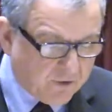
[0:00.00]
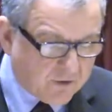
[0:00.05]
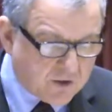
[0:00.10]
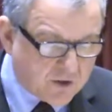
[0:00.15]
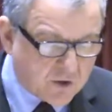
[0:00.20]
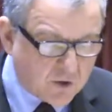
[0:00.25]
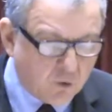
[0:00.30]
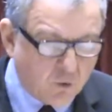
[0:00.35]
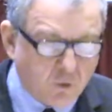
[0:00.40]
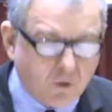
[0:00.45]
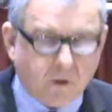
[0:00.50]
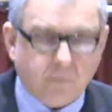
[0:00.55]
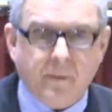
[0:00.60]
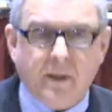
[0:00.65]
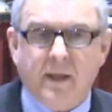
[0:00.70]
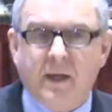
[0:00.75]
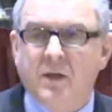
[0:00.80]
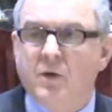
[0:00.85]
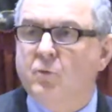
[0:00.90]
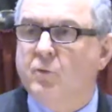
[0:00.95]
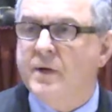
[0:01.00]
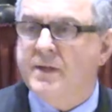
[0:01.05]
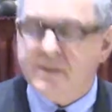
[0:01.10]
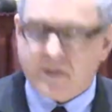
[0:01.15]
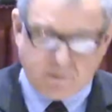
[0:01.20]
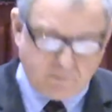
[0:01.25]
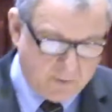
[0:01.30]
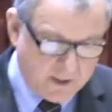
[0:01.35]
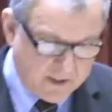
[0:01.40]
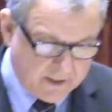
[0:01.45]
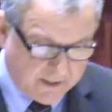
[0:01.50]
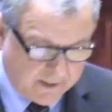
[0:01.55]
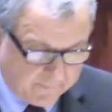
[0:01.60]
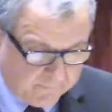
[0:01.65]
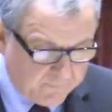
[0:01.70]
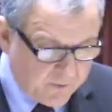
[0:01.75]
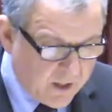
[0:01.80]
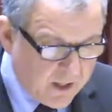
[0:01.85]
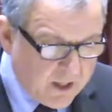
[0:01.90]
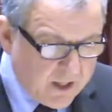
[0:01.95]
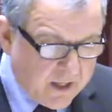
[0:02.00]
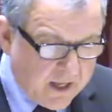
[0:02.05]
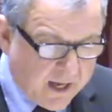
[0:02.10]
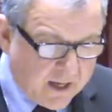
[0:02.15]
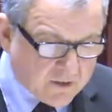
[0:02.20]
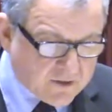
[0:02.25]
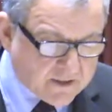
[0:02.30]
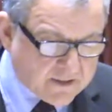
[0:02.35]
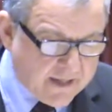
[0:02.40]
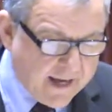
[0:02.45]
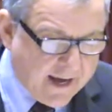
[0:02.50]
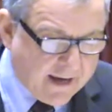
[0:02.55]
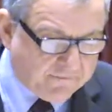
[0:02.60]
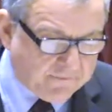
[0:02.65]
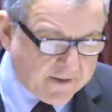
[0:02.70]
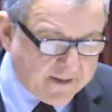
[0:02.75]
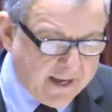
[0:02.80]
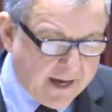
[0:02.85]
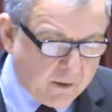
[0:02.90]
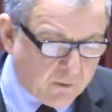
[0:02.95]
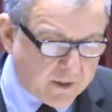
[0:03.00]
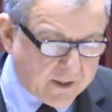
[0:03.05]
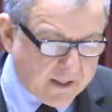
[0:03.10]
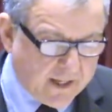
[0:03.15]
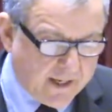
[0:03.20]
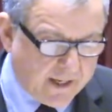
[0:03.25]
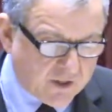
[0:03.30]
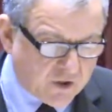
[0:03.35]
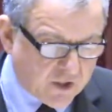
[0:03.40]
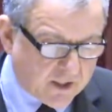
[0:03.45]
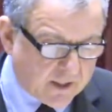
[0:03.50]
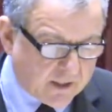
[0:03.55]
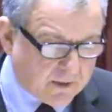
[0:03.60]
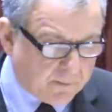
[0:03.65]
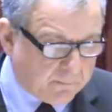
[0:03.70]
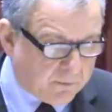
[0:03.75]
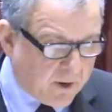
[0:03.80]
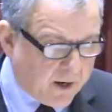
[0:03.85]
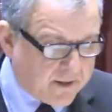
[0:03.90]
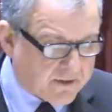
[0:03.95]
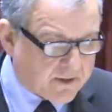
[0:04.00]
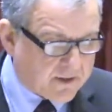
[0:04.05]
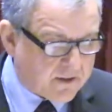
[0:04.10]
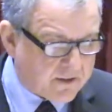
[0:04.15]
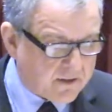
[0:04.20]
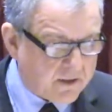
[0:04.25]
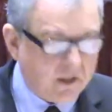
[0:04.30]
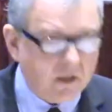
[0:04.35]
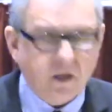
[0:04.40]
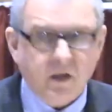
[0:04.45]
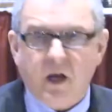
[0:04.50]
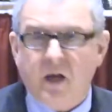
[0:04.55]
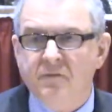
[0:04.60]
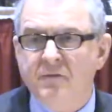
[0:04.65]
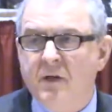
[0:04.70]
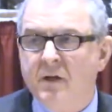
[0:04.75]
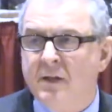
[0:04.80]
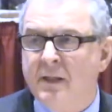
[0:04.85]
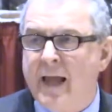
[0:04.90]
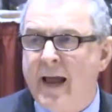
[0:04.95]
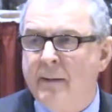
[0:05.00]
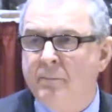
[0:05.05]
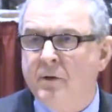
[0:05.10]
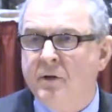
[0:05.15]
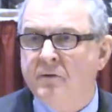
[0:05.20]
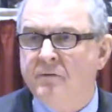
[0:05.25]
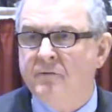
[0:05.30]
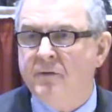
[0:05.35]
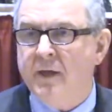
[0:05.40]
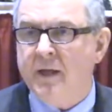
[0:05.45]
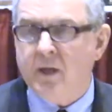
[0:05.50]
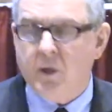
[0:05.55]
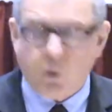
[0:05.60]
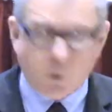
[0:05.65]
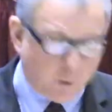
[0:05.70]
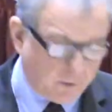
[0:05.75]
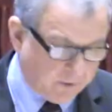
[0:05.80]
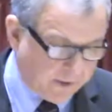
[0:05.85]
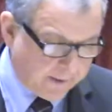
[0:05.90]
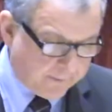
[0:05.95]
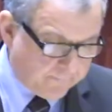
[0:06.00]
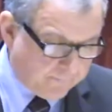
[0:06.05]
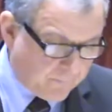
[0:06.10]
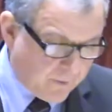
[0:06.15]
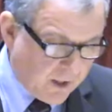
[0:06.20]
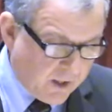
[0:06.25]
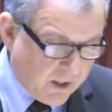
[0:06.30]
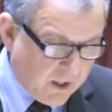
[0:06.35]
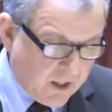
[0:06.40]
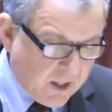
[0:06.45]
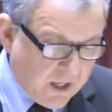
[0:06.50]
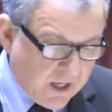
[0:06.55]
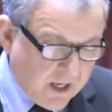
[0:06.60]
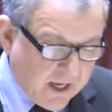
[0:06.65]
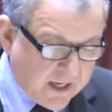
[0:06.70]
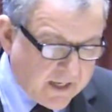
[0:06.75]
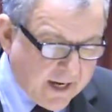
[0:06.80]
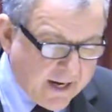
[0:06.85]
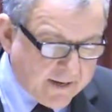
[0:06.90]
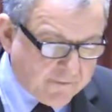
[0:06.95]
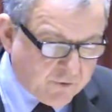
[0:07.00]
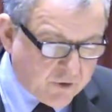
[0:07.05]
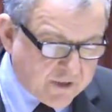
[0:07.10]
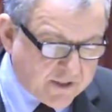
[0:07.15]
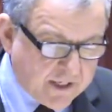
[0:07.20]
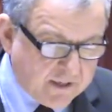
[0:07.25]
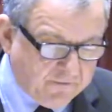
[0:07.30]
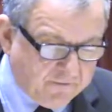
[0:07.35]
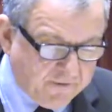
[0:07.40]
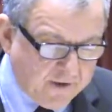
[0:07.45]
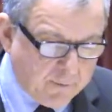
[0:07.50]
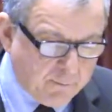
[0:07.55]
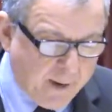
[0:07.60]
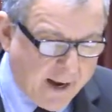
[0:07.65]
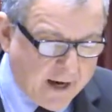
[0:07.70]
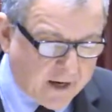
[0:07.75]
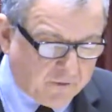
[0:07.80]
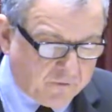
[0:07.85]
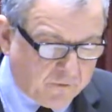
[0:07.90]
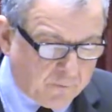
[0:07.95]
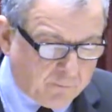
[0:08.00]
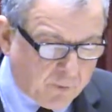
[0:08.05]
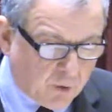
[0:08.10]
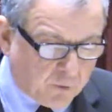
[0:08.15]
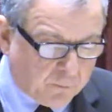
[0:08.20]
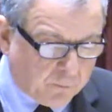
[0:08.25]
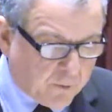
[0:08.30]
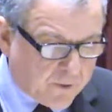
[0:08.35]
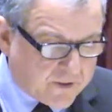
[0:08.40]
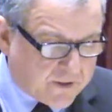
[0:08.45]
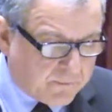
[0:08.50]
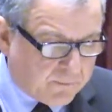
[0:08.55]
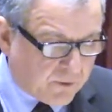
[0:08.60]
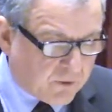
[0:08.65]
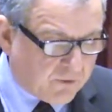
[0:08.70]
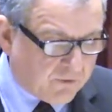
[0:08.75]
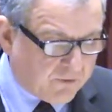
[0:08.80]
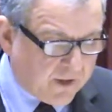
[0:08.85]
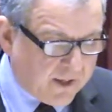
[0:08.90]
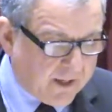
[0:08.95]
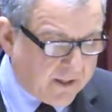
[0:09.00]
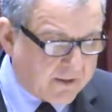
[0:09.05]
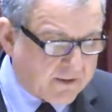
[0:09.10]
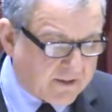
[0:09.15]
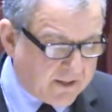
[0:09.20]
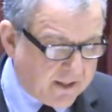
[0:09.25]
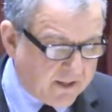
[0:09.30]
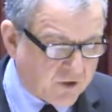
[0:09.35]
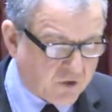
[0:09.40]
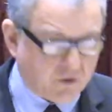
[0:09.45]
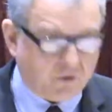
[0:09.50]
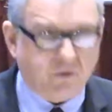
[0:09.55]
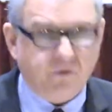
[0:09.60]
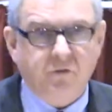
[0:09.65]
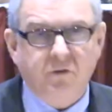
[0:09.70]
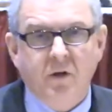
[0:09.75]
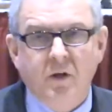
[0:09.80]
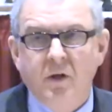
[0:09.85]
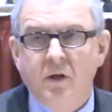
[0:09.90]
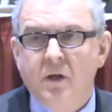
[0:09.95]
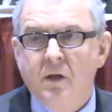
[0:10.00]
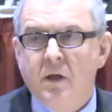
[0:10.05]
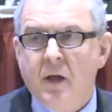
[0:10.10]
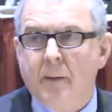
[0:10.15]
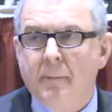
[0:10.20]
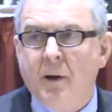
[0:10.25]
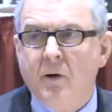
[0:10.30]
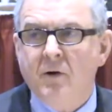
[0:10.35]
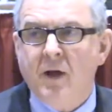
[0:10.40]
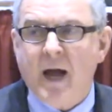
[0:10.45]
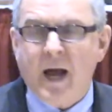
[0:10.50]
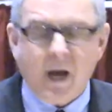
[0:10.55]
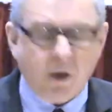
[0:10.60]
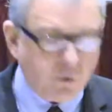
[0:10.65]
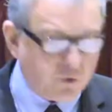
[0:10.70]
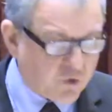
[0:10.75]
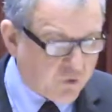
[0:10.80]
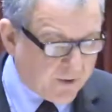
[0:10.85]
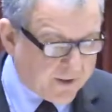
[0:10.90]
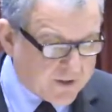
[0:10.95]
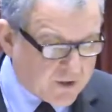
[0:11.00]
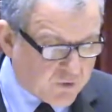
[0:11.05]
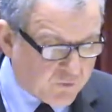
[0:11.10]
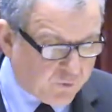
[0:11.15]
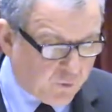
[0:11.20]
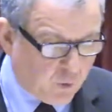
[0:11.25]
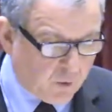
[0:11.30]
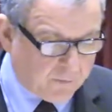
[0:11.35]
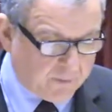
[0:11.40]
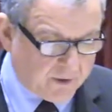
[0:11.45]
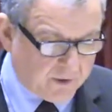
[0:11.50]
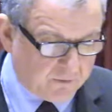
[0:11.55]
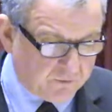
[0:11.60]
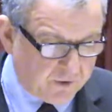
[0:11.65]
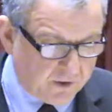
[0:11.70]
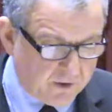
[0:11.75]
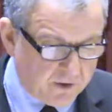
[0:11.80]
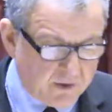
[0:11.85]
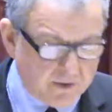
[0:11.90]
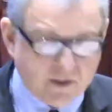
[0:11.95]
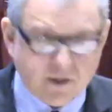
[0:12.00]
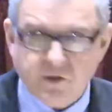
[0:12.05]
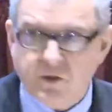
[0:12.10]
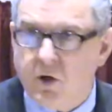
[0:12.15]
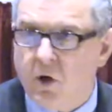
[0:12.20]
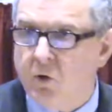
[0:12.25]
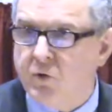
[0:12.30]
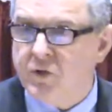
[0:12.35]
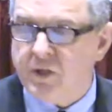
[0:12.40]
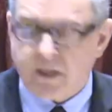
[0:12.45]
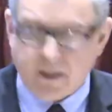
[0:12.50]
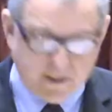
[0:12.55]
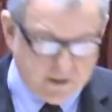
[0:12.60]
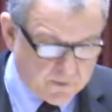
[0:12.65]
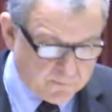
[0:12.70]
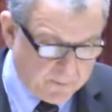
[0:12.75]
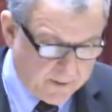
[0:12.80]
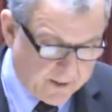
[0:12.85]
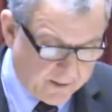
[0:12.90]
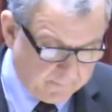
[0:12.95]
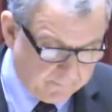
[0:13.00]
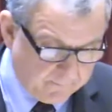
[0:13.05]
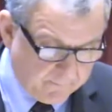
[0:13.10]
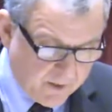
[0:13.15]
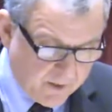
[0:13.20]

to the school committee at a recent meeting how staff are now engaging in the process of collaborative inquiry. And I have received feedback from both principals and teachers about how transformative this coaching has been